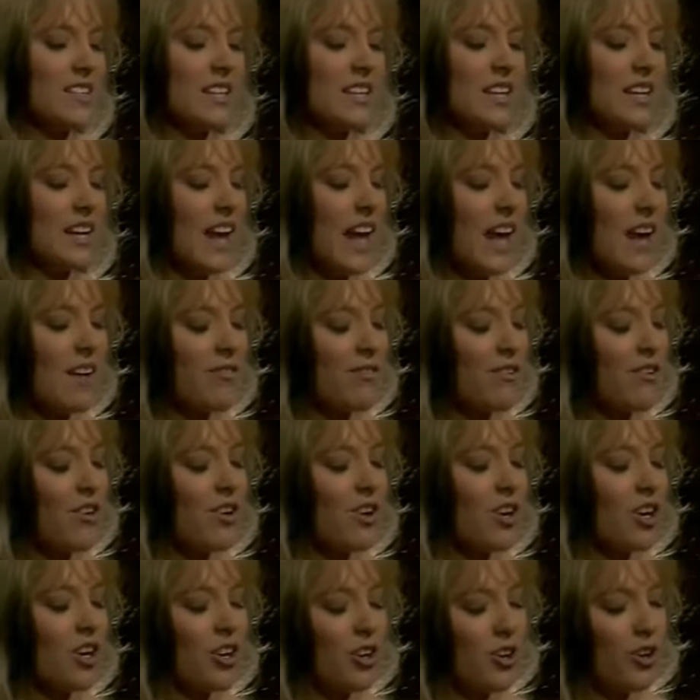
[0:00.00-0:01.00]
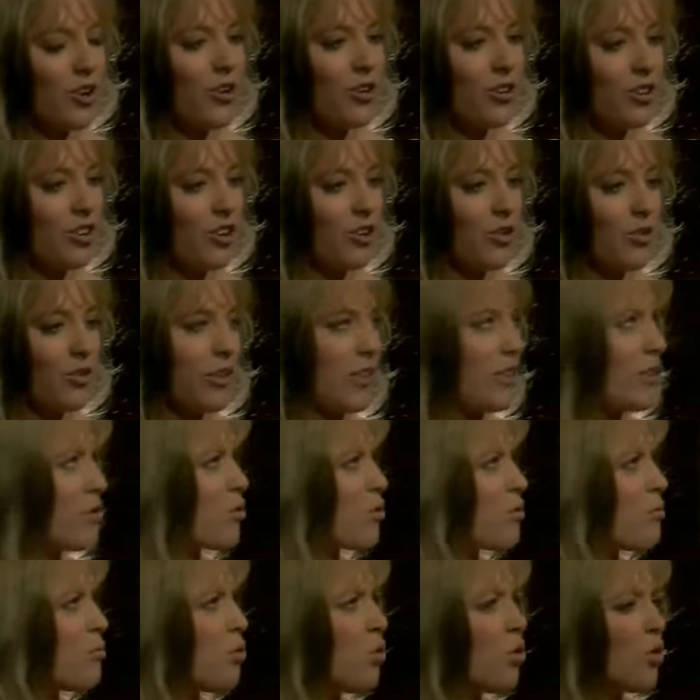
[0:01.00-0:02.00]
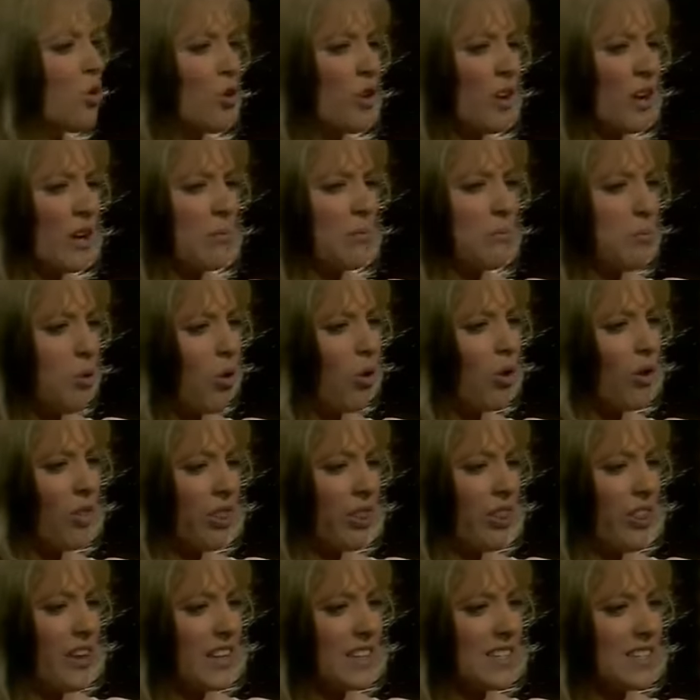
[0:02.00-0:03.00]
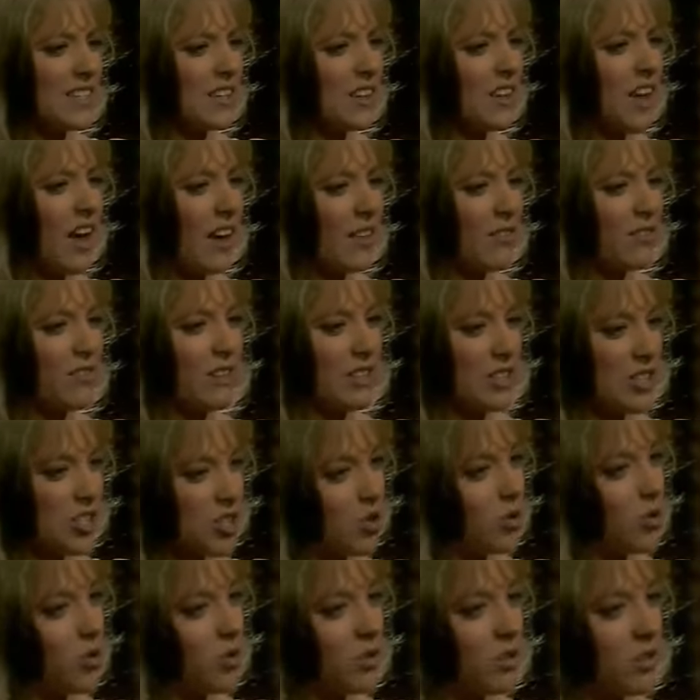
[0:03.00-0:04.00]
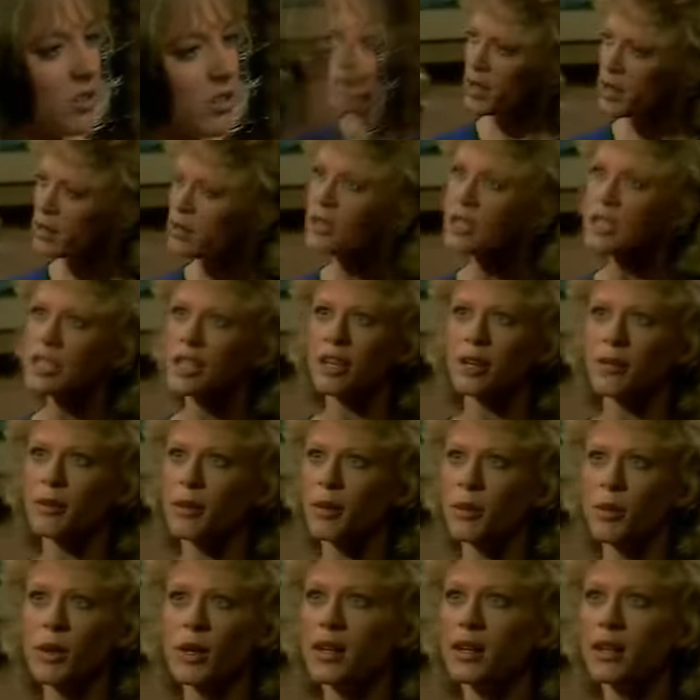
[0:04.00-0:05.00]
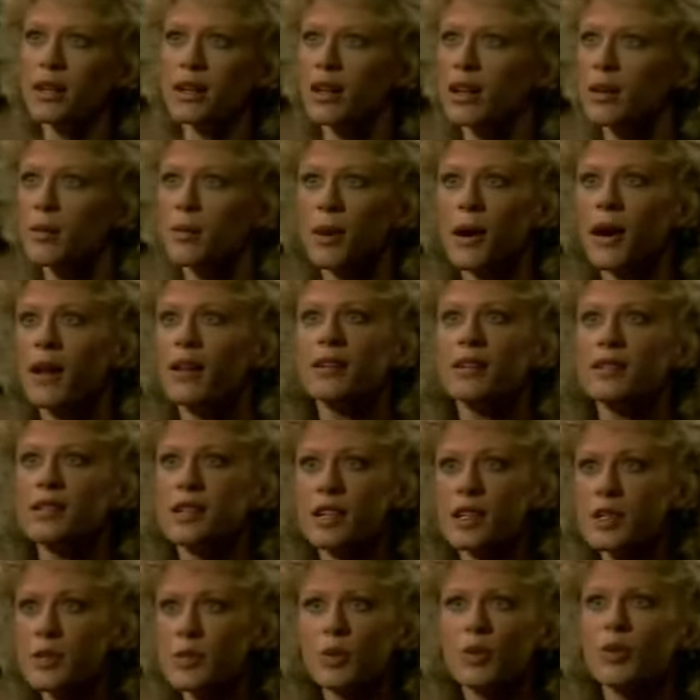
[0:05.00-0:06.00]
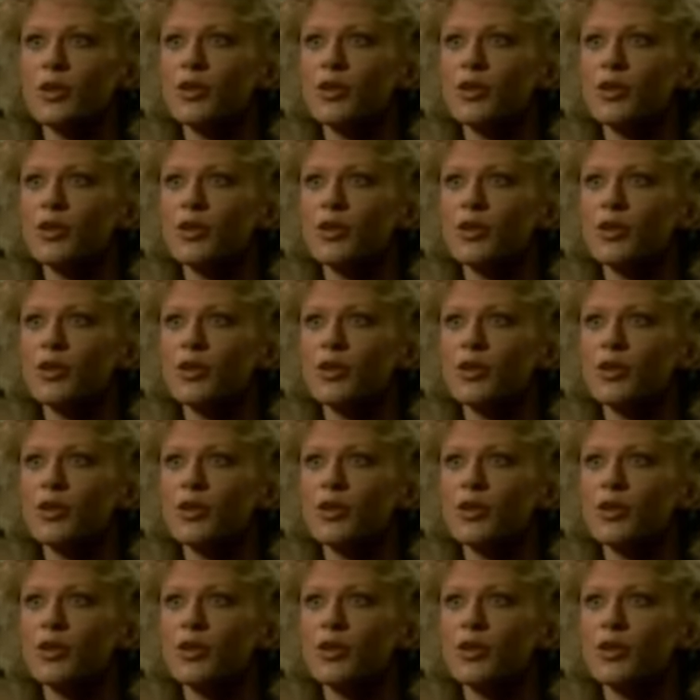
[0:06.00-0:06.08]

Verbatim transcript: Did it ever occur to you that there were more important things in life than school? Well, tell me what, and I'll apologize